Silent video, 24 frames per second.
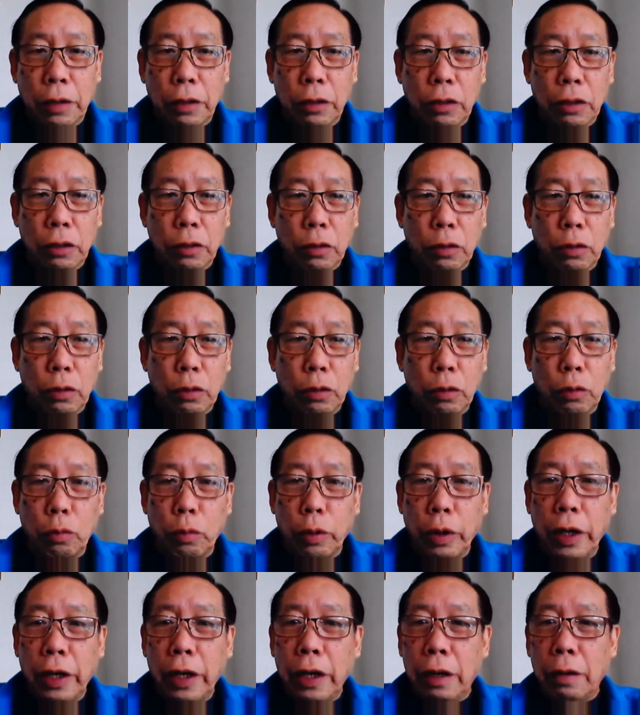But
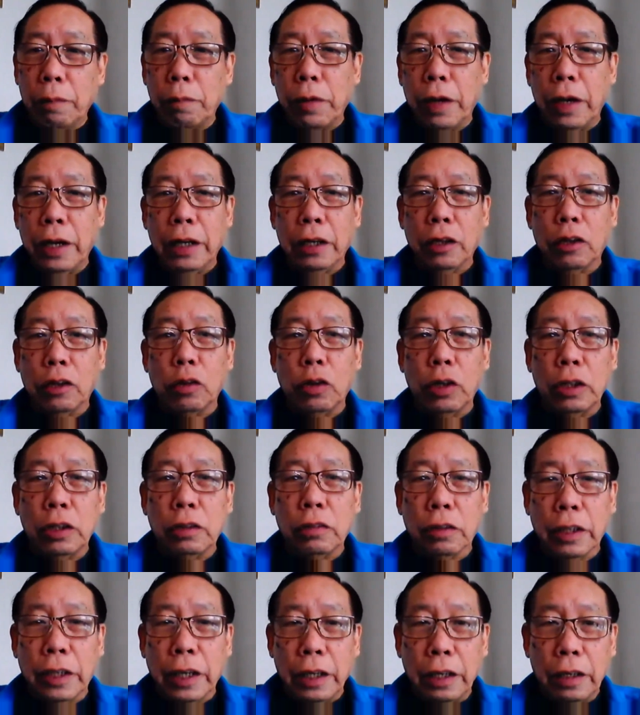where am I
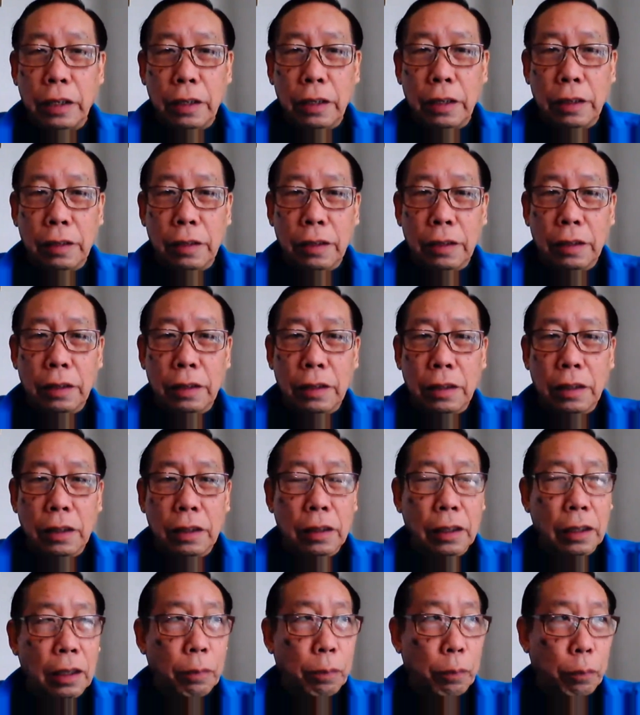going to get
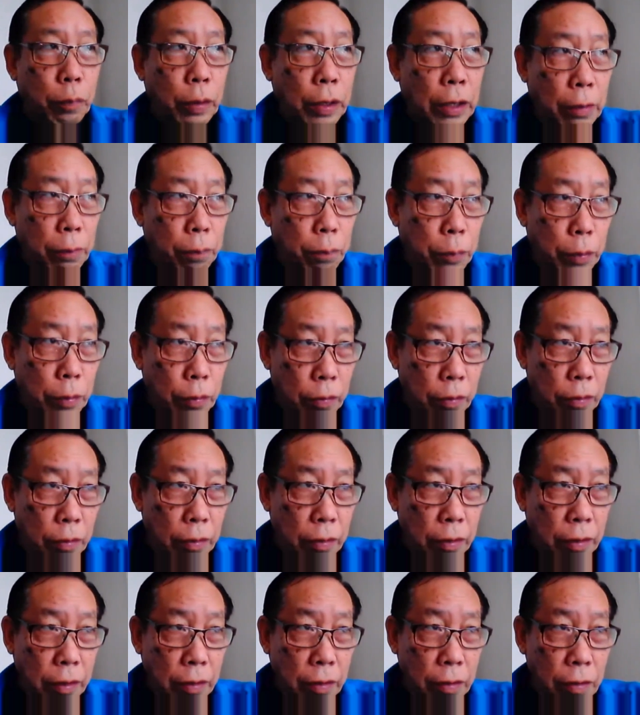the
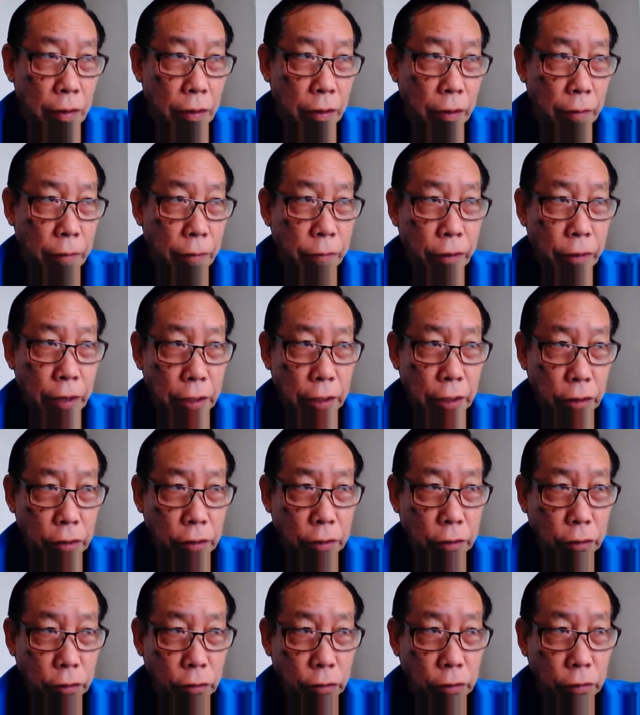people or the
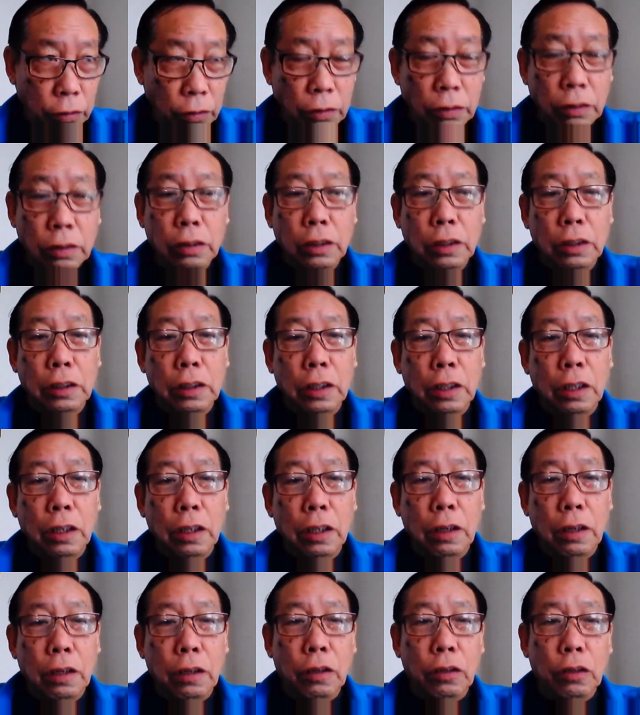friends
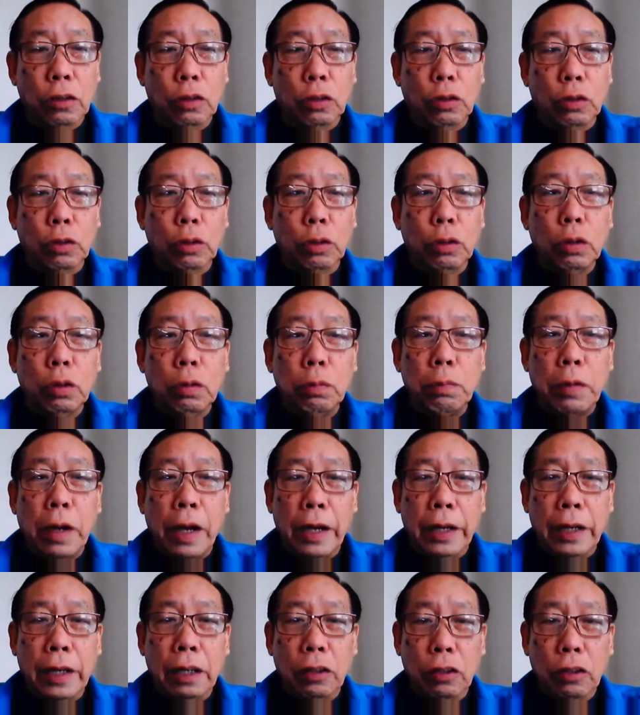to
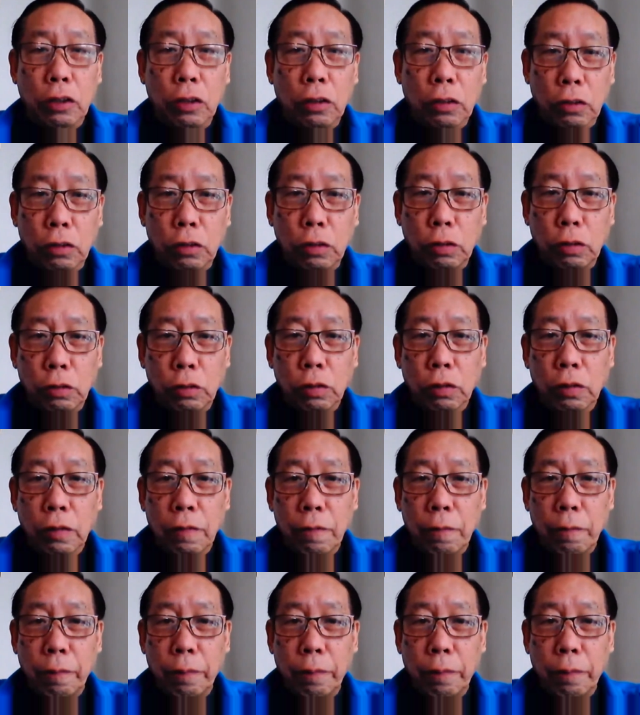whom I can talk to?